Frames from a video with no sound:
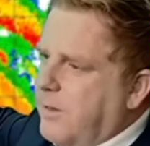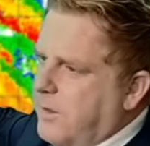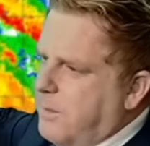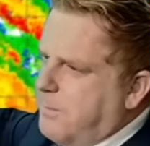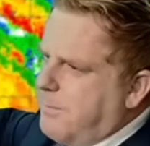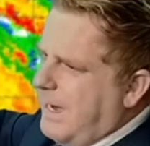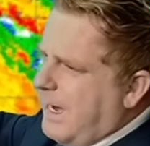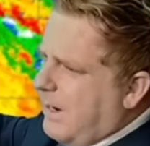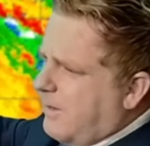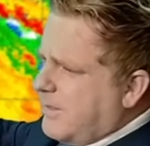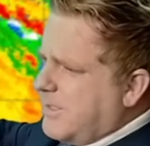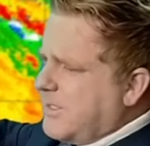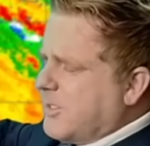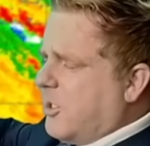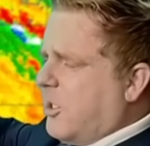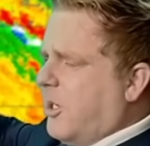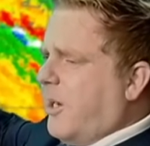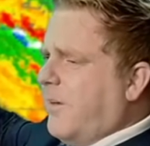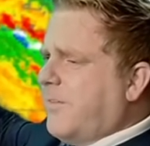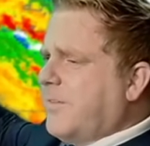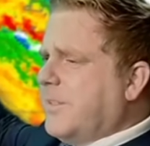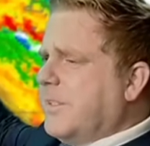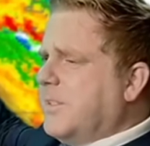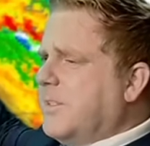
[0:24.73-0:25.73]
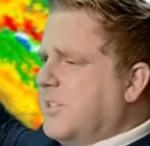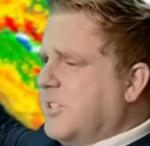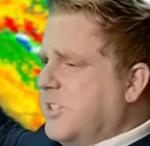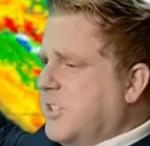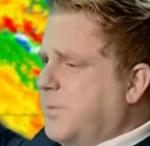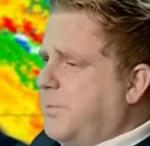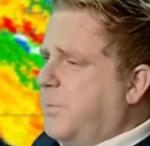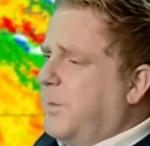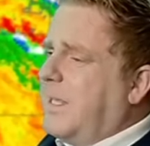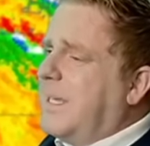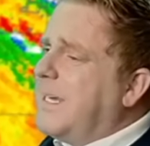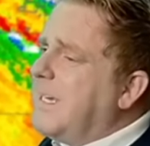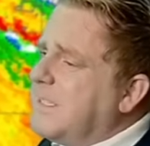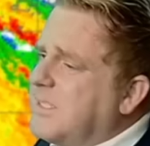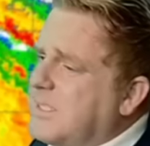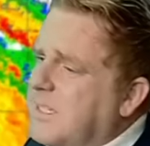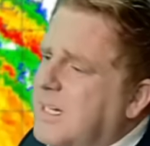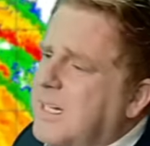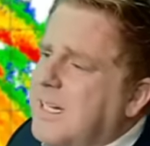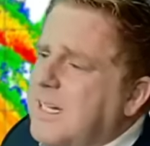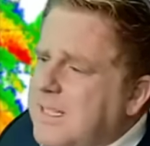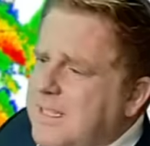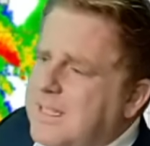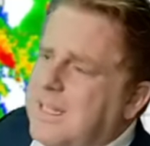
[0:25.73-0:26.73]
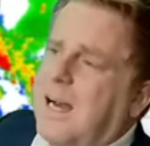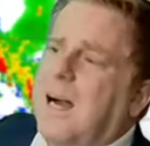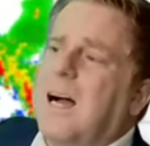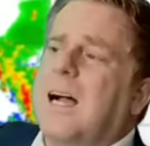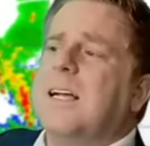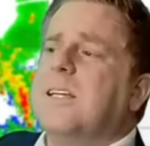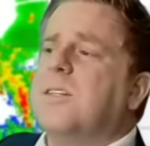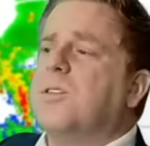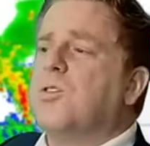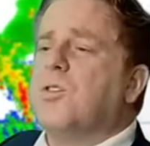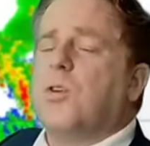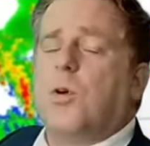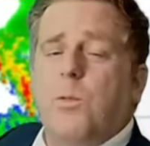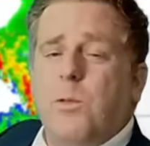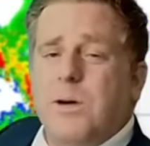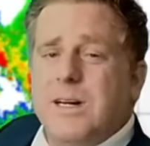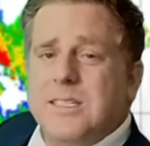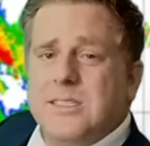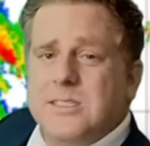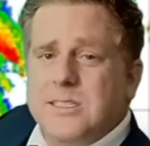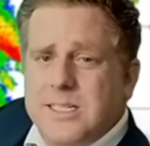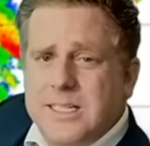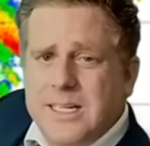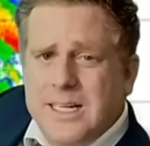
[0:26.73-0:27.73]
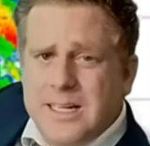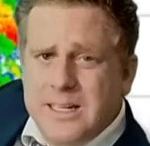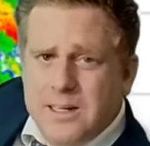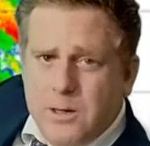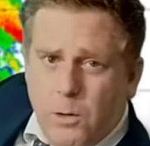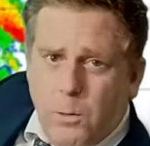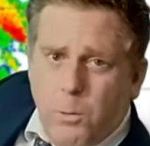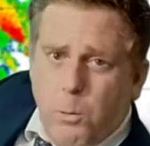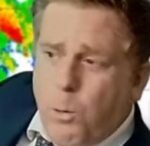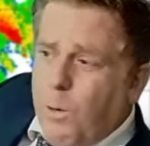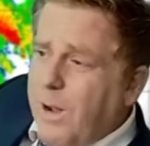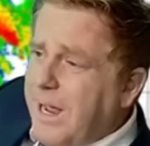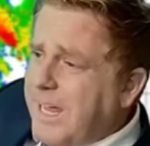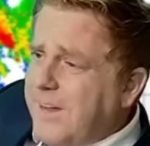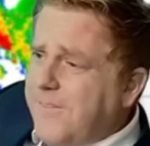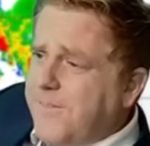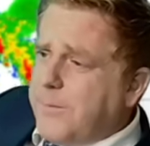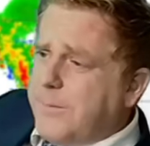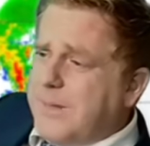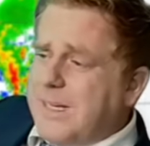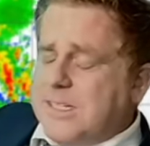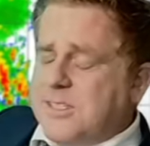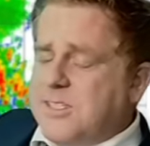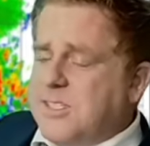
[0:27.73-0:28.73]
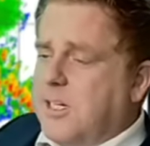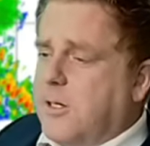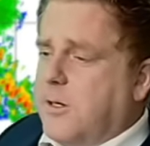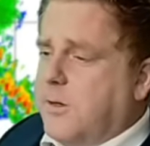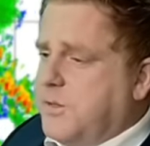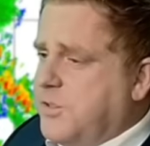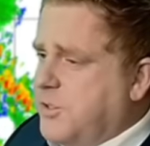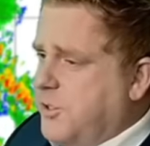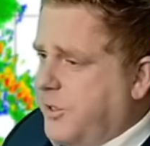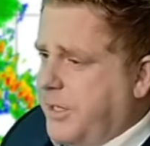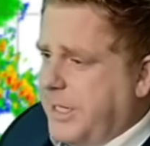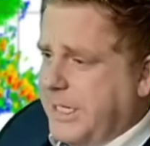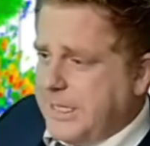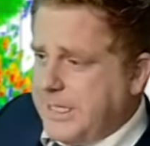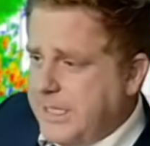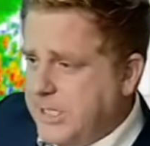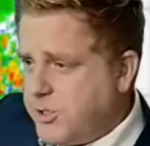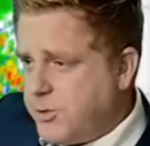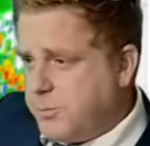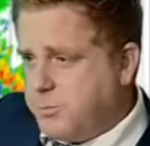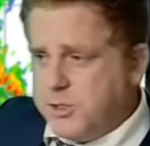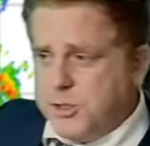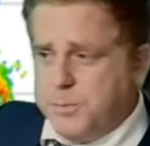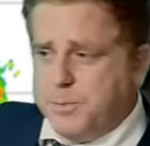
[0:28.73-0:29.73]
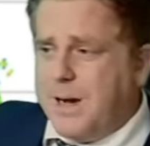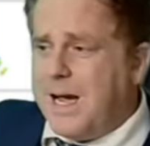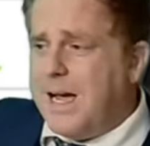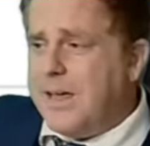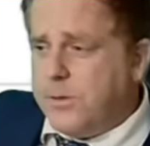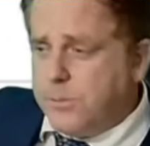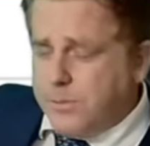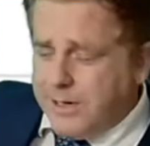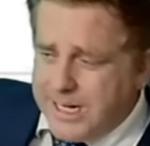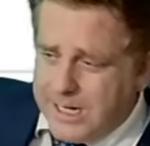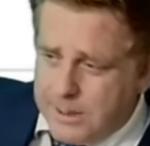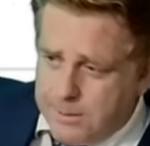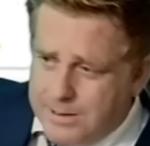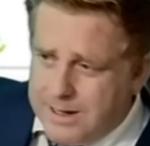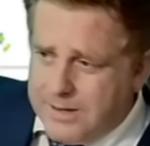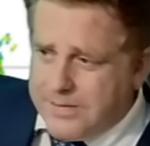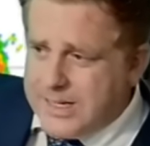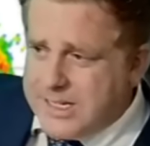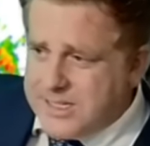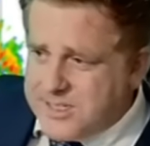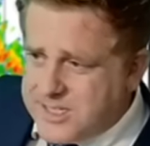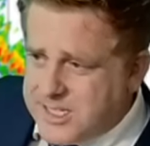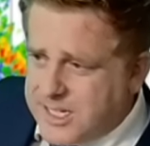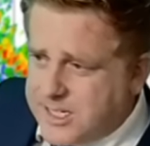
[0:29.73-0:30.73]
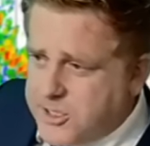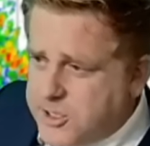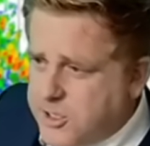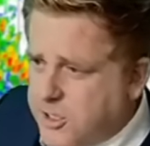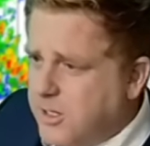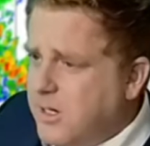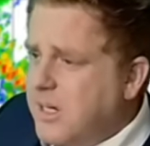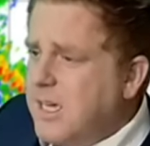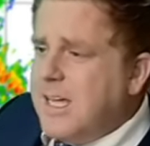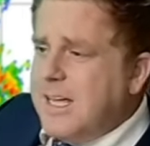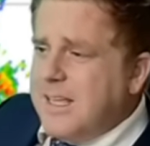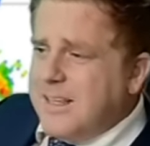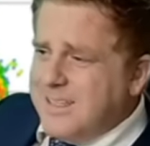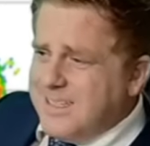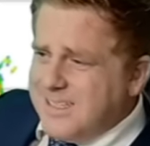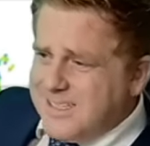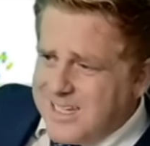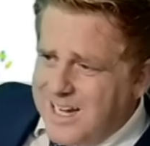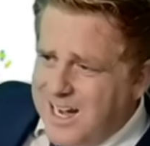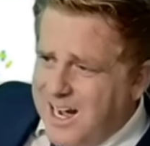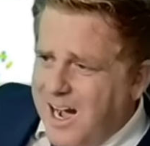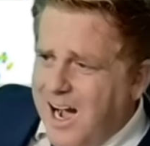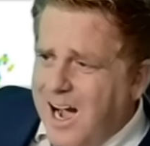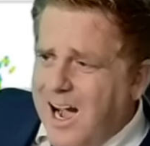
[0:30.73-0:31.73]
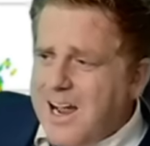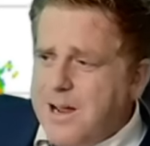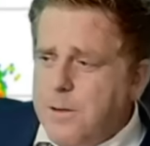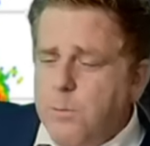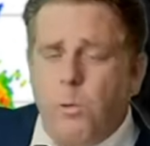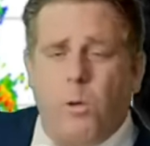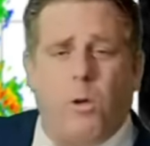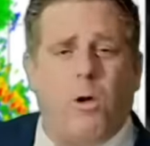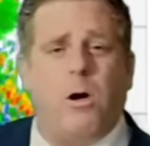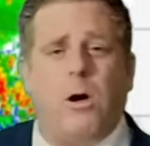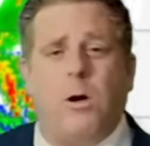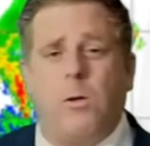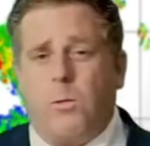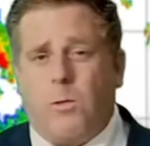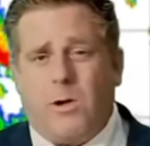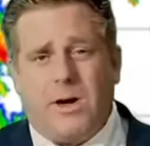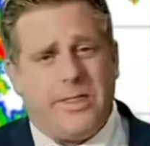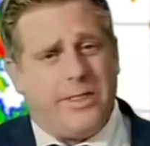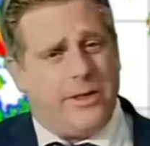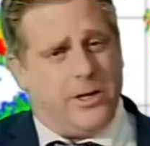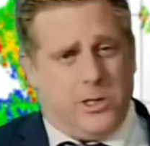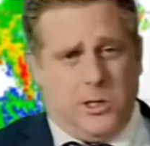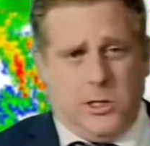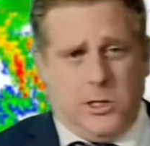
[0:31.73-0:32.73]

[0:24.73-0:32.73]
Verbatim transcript: And the mountains often displace the highest of the winds away from that center of circulation, which, by the way, around that center, this eye wall, one of